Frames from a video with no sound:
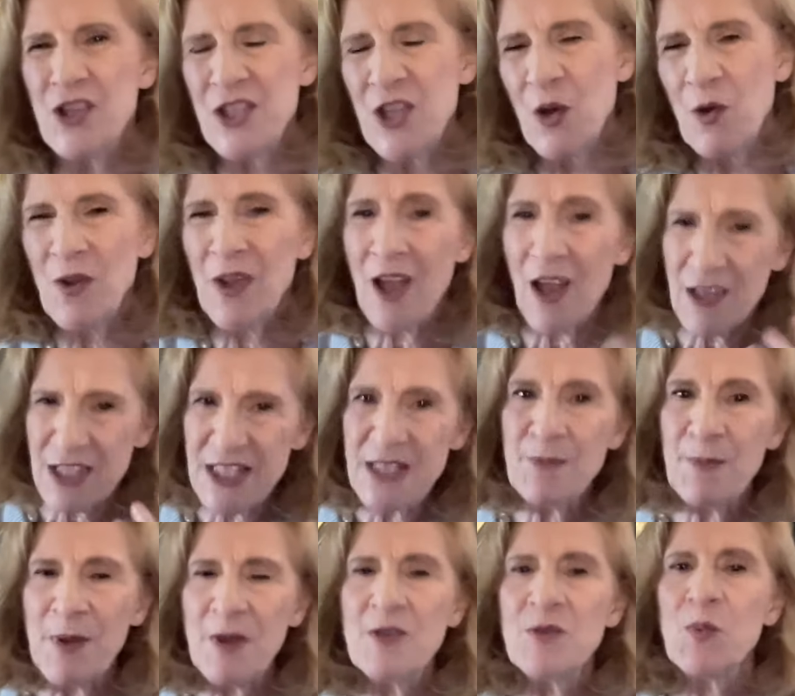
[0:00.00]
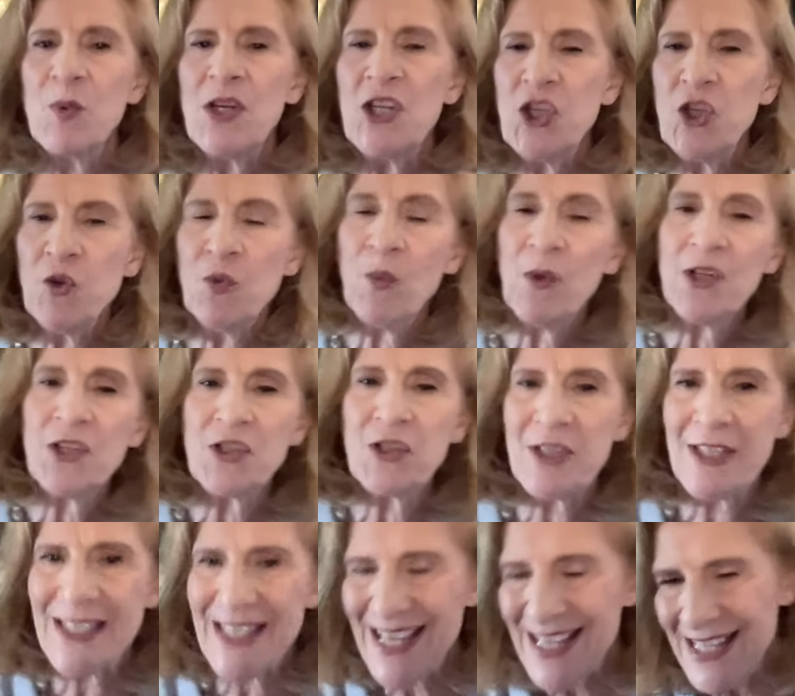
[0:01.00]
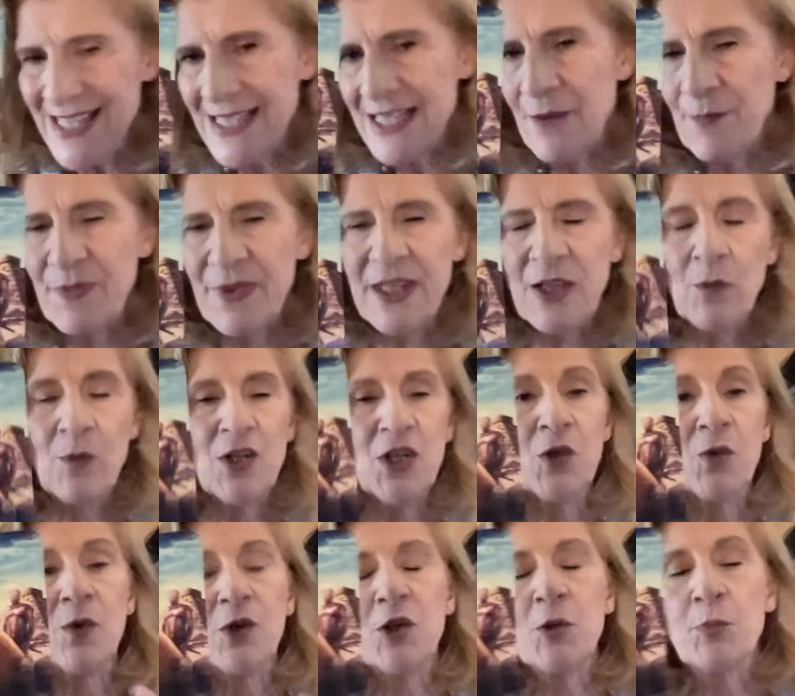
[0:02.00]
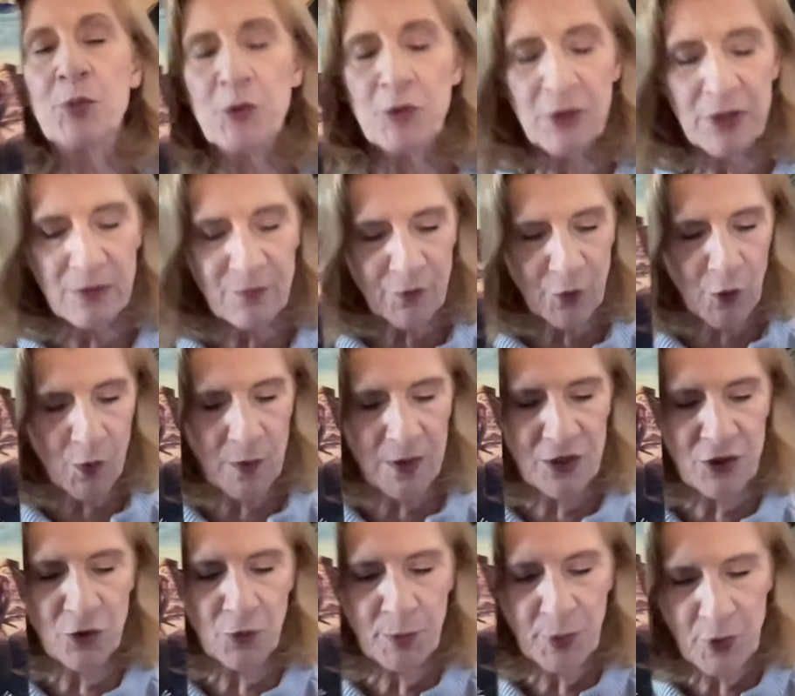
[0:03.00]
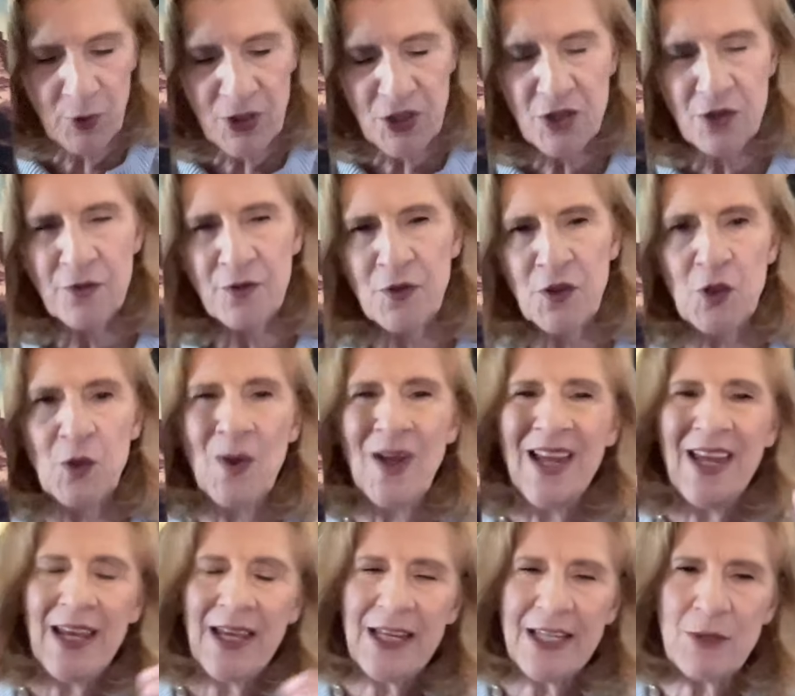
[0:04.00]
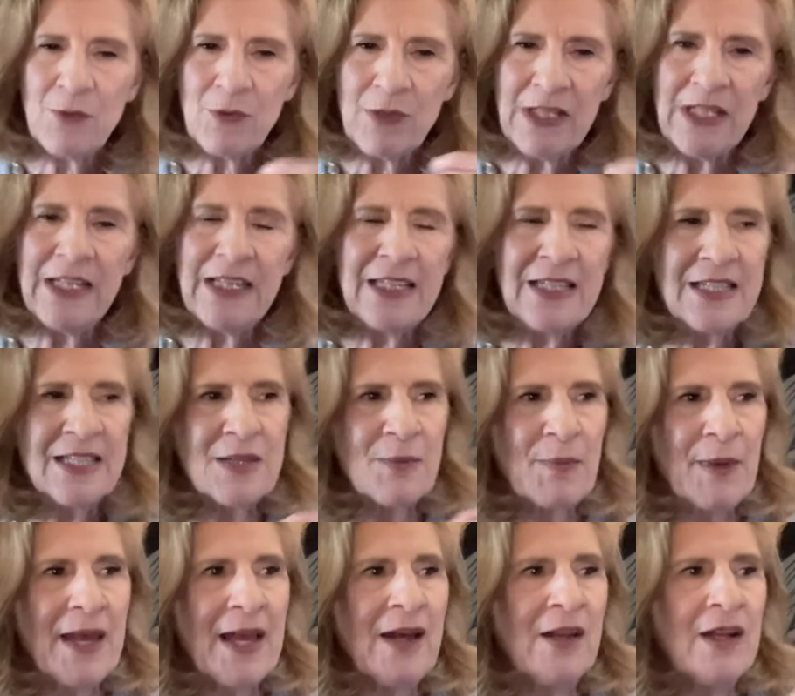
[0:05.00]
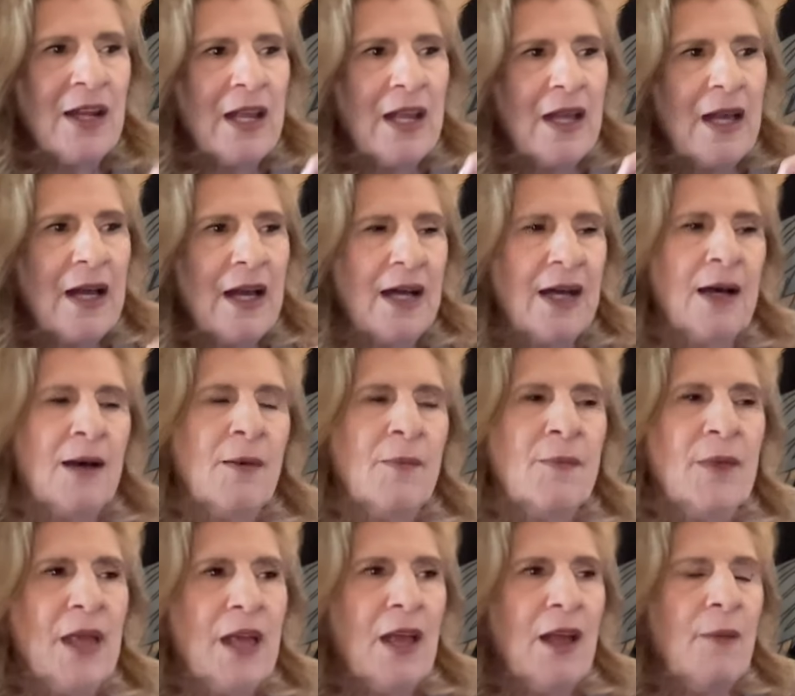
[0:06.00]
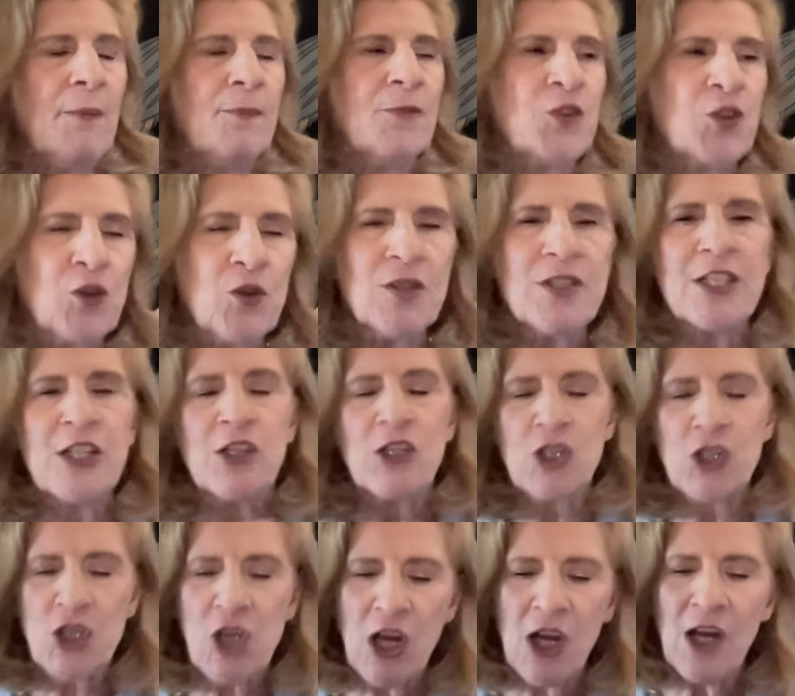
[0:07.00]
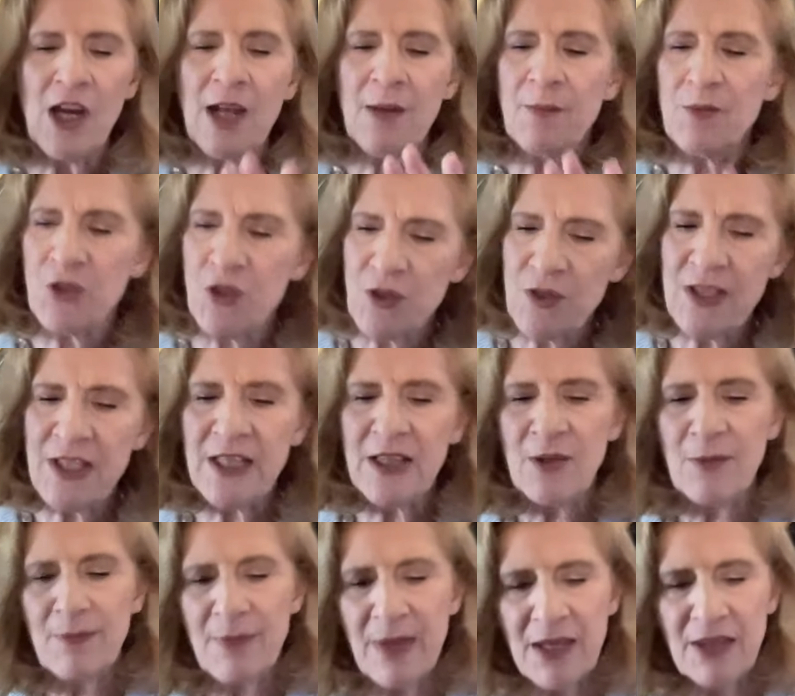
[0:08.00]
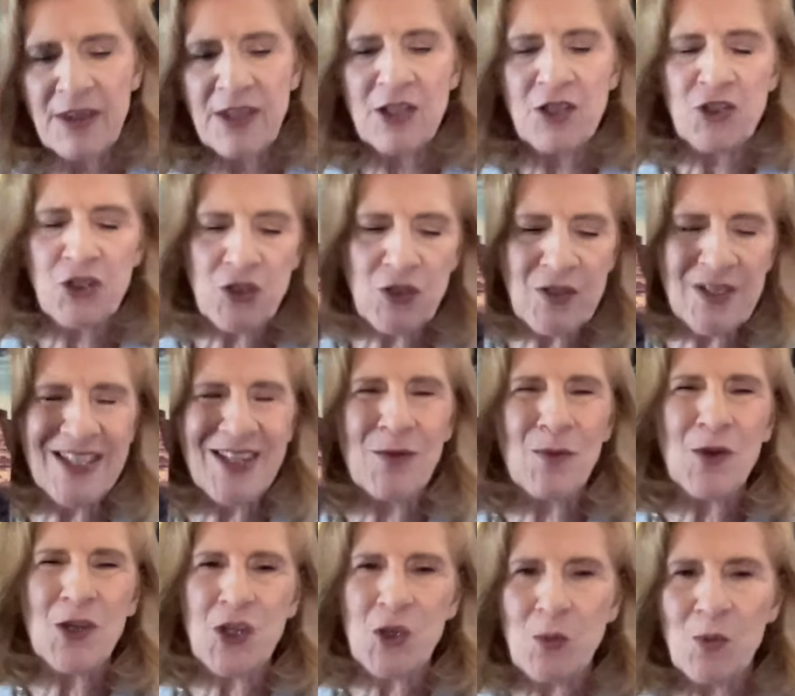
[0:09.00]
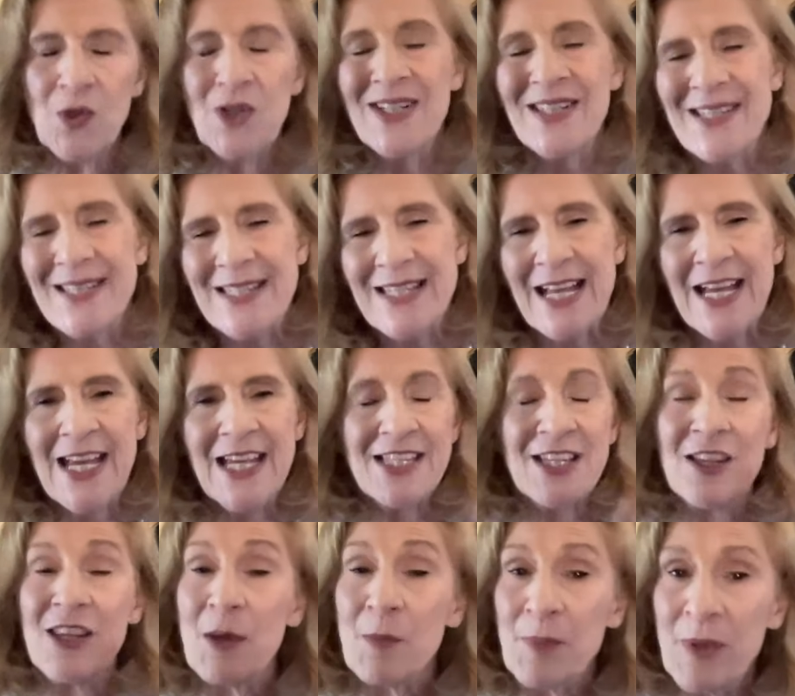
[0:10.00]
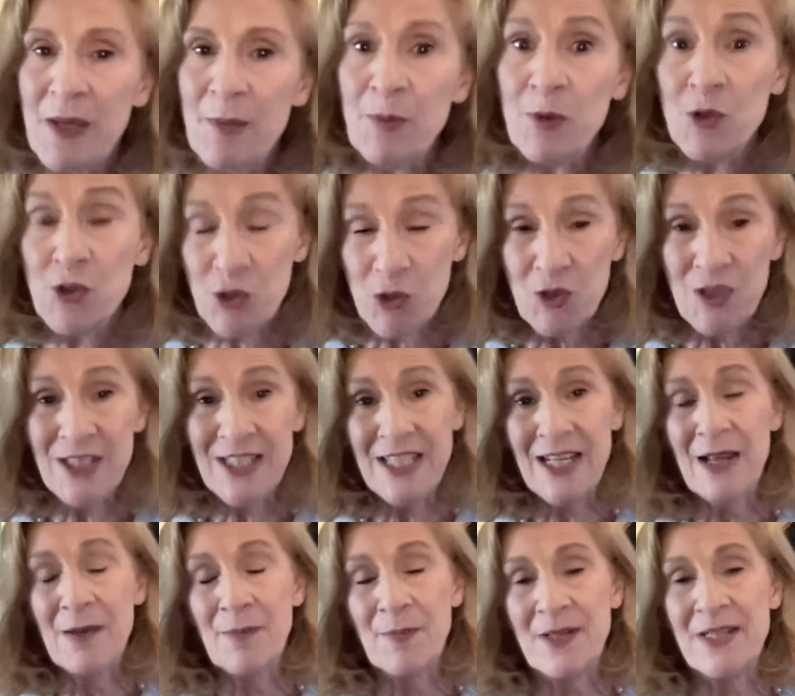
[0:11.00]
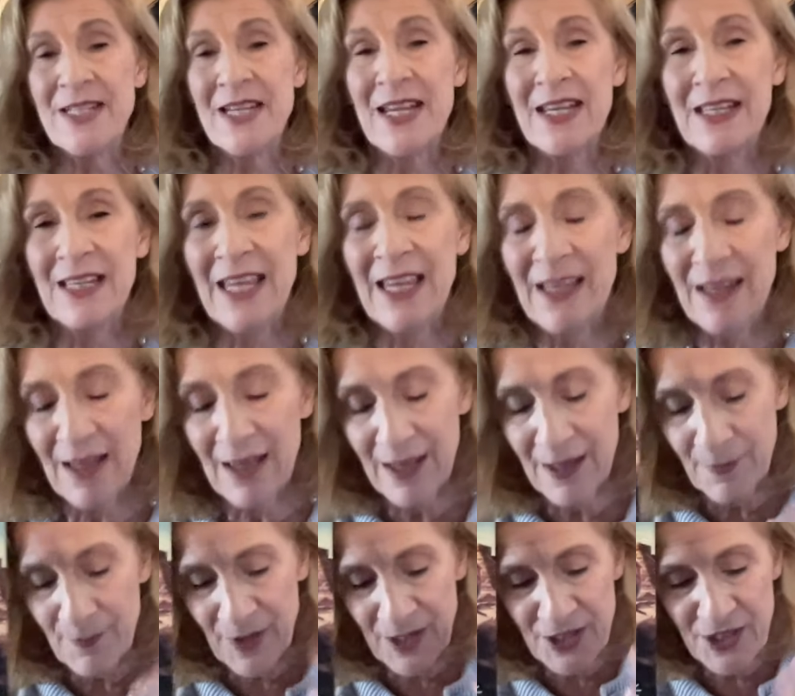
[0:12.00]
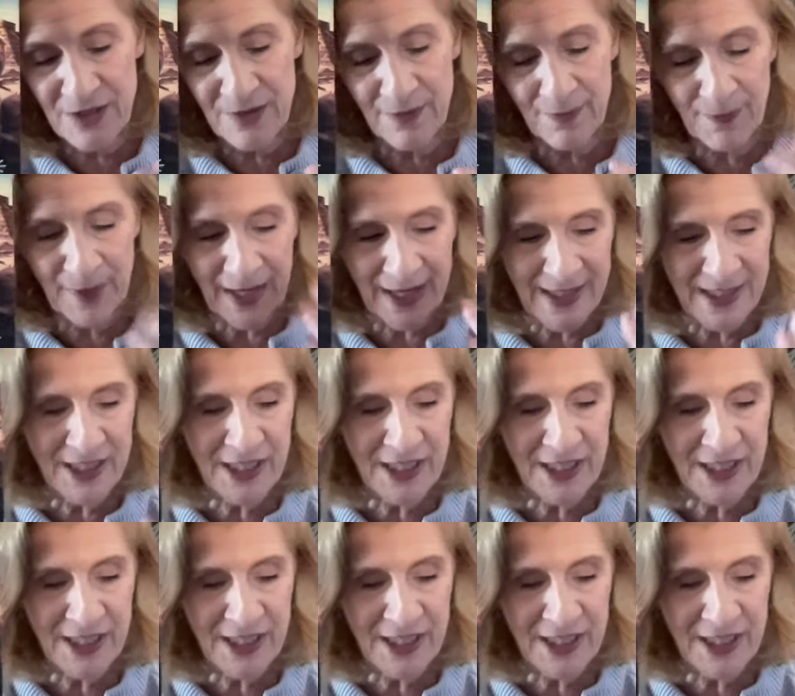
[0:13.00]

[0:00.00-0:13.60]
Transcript: So I suppose when you want to say something, when you want to put forward your point of view, it really is about um, choosing the time, choosing the method, choosing what you want to say so that people do sit up and take um, and pay